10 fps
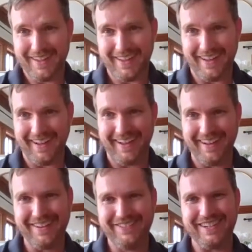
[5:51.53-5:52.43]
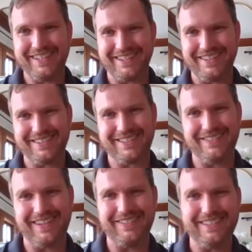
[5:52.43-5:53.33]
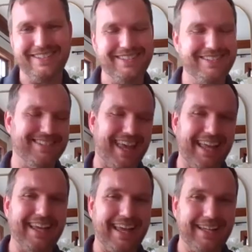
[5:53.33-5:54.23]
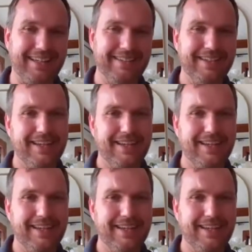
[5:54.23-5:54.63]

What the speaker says: but a general term that we use is end-to-end